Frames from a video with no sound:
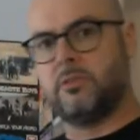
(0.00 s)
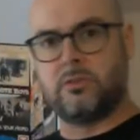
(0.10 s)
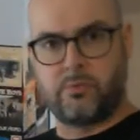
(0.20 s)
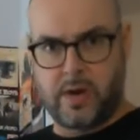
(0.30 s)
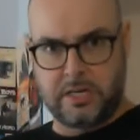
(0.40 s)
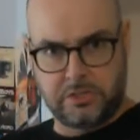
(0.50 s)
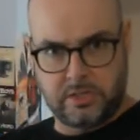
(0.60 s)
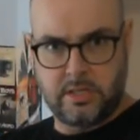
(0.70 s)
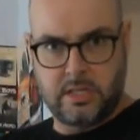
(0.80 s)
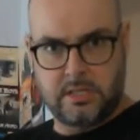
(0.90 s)

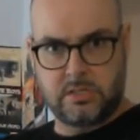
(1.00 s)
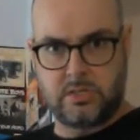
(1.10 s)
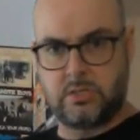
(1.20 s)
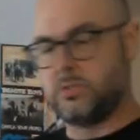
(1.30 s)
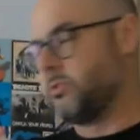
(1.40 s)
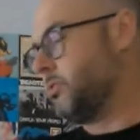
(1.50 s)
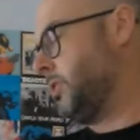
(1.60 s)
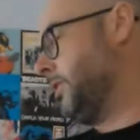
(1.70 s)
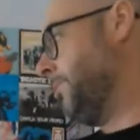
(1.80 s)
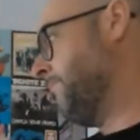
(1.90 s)
direction than Saussure
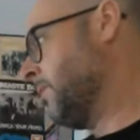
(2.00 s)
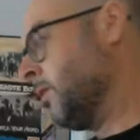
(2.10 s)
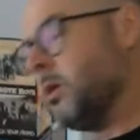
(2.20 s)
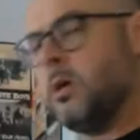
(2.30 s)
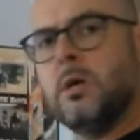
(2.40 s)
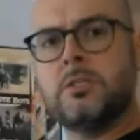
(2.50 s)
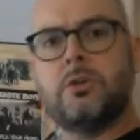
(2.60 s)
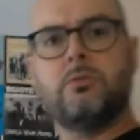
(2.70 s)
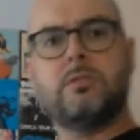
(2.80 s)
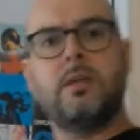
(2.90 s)
did.
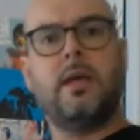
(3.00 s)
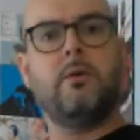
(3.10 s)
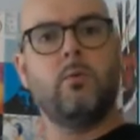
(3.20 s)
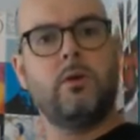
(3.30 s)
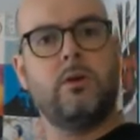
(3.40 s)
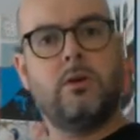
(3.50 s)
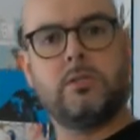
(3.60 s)
So today we're